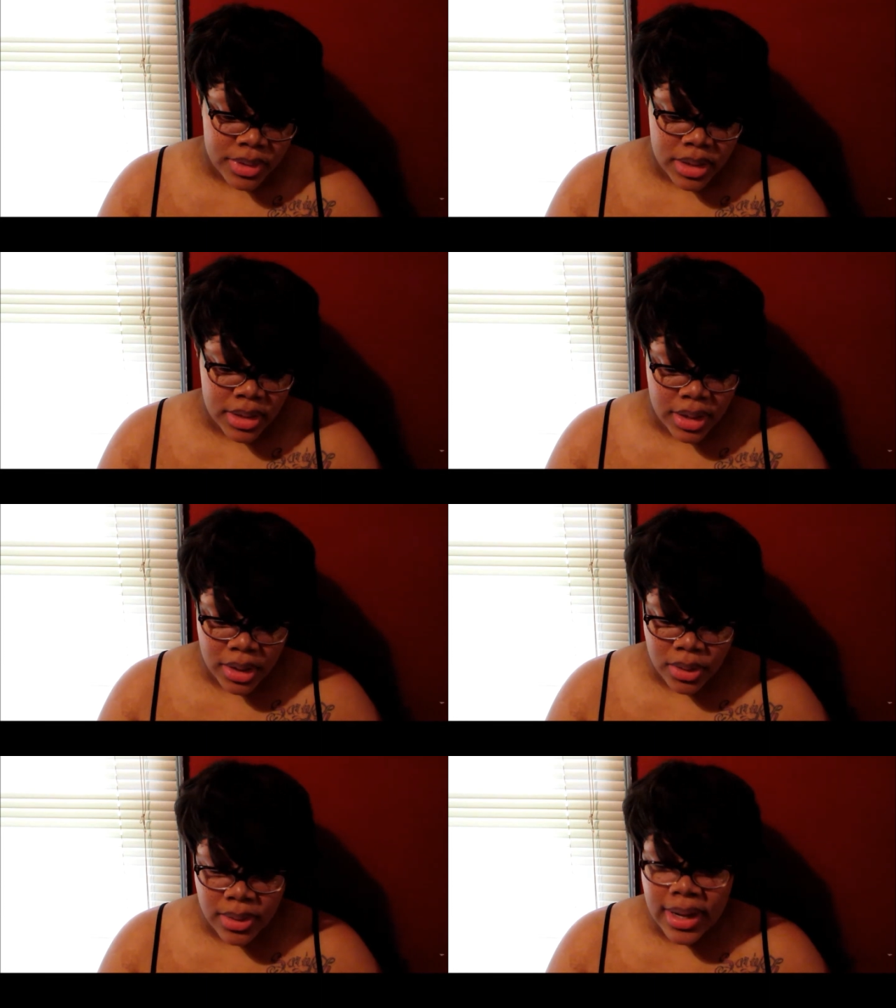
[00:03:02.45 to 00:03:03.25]
you
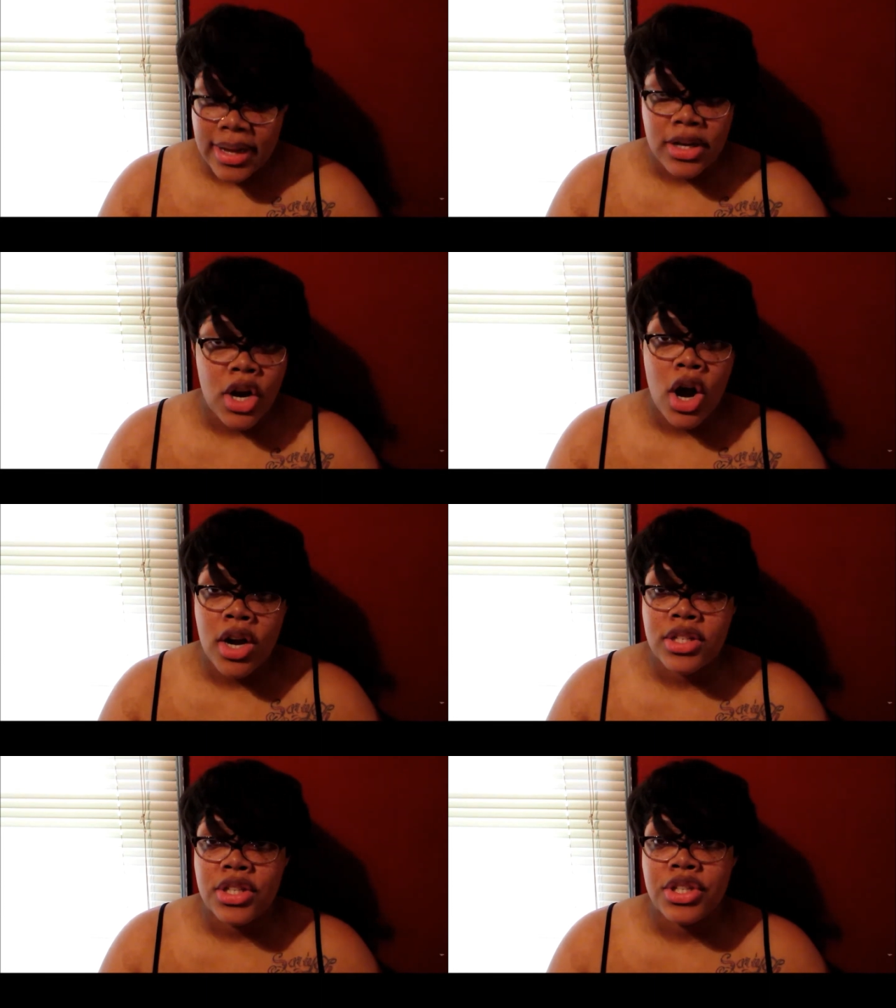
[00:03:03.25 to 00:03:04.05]
know,
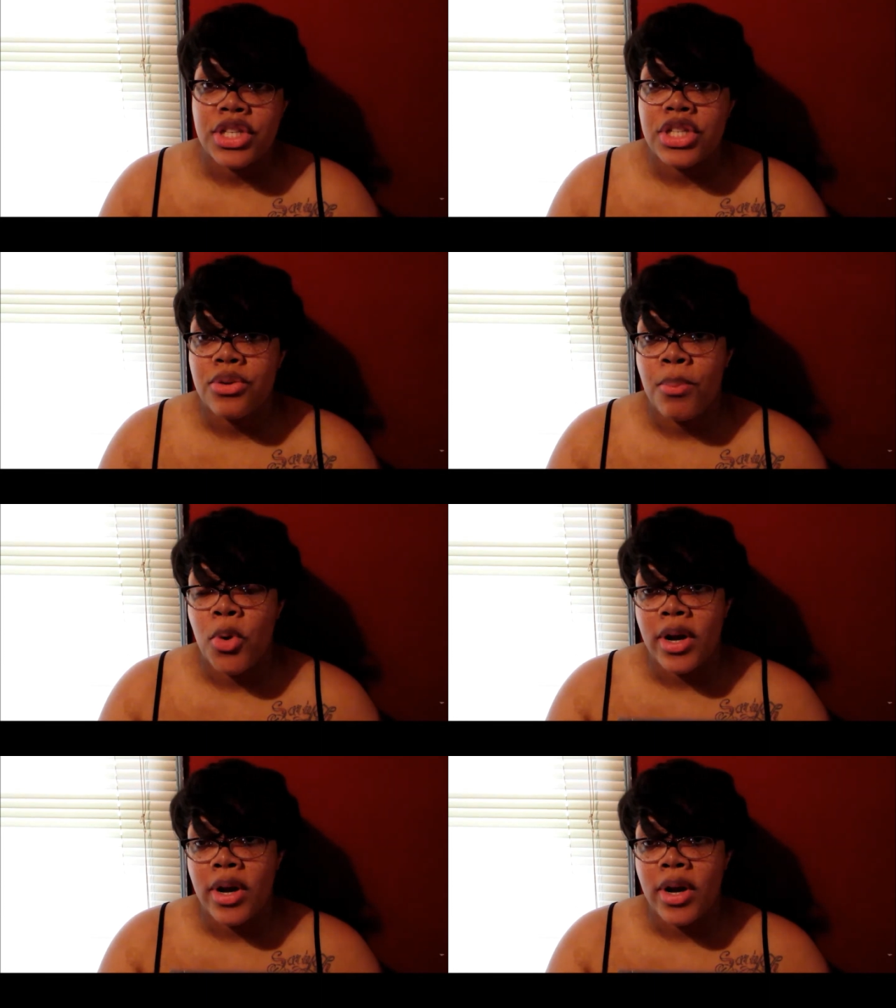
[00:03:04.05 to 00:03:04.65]
cards are just more